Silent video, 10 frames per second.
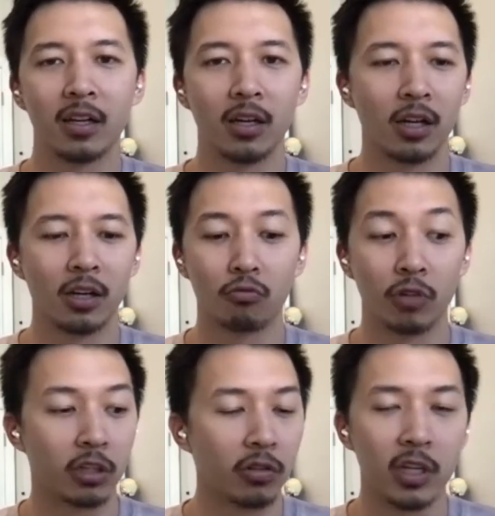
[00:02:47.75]
a
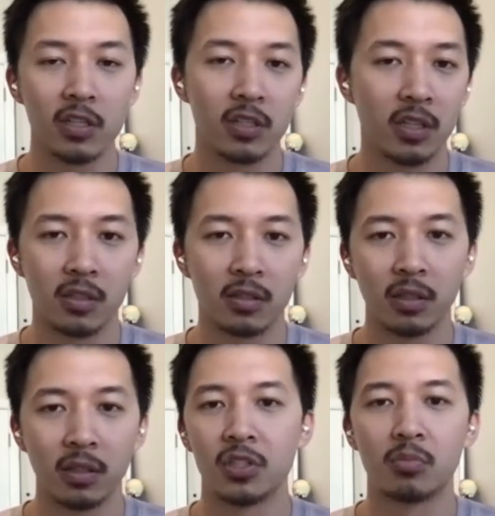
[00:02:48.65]
rigorous and
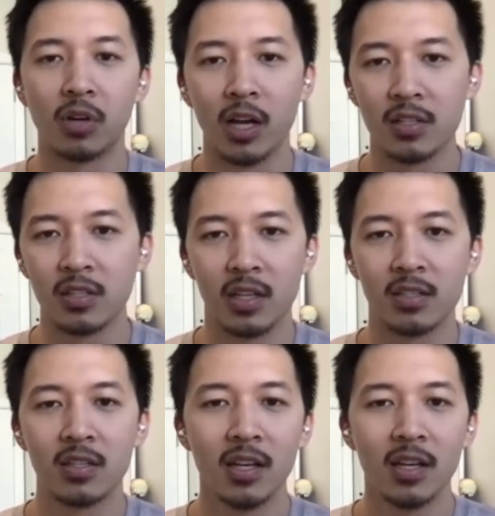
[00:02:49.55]
diligent
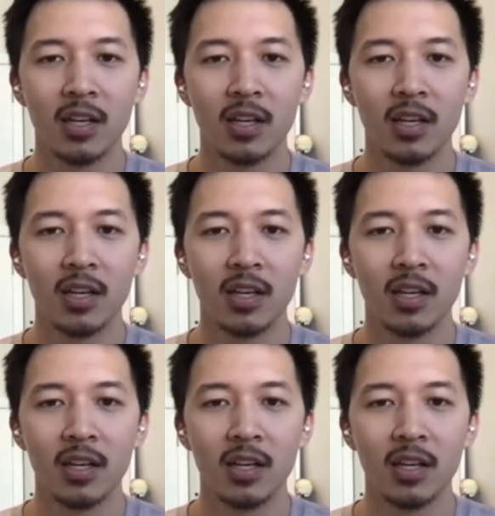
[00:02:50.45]
process